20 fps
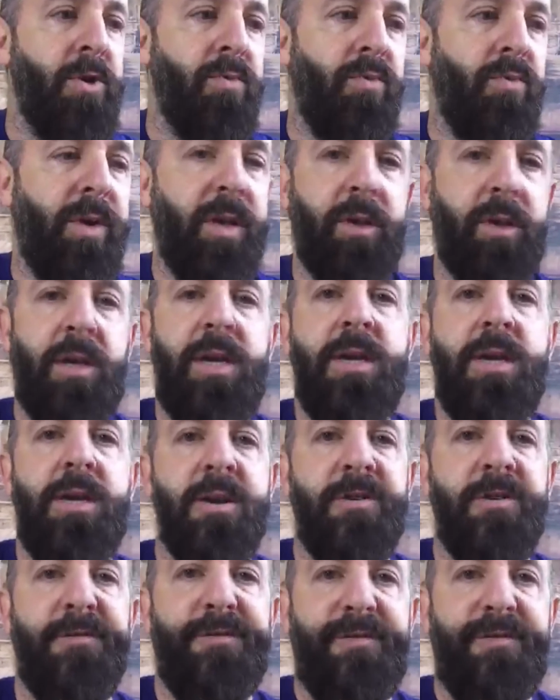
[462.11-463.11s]

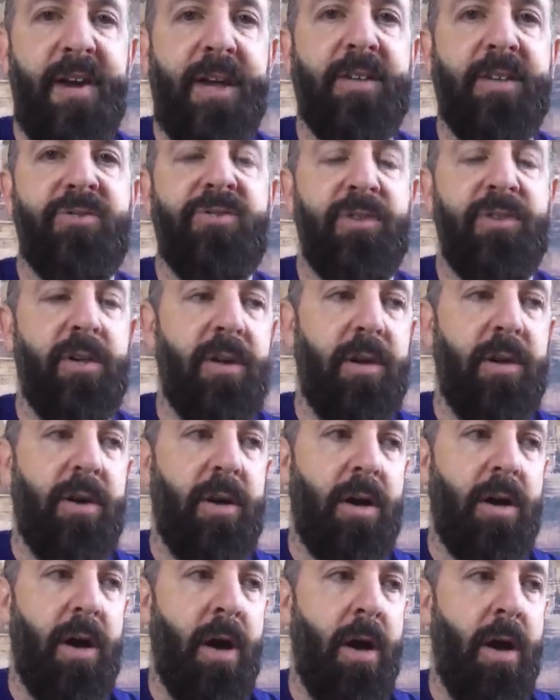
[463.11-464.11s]
really fix
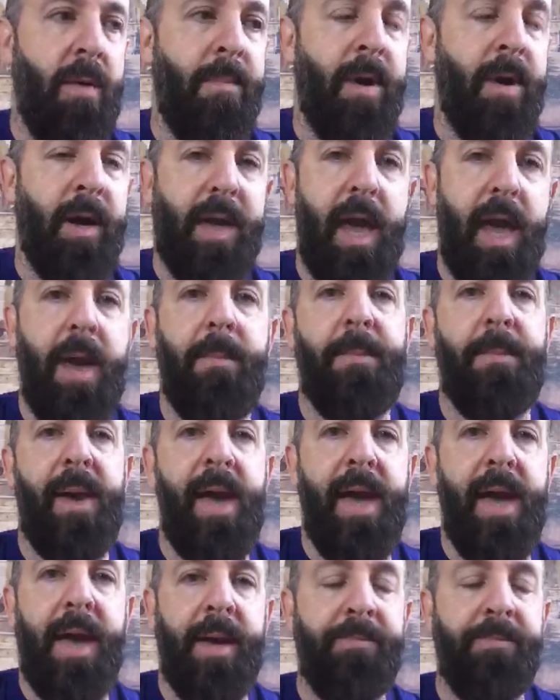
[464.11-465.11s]
a
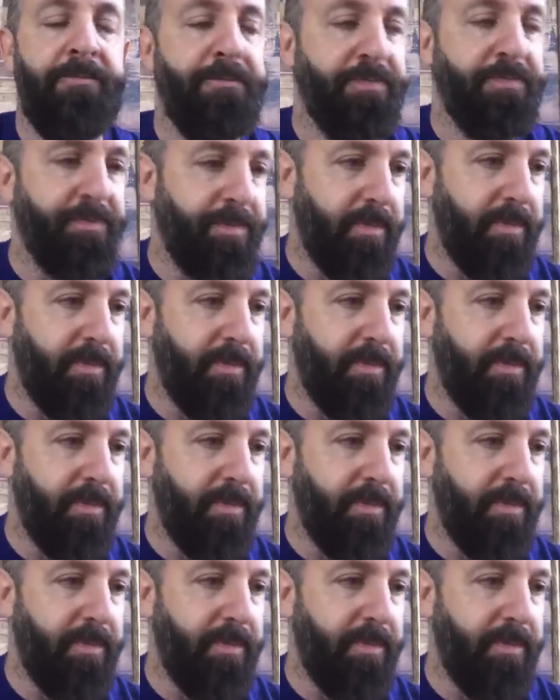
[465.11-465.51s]
campaign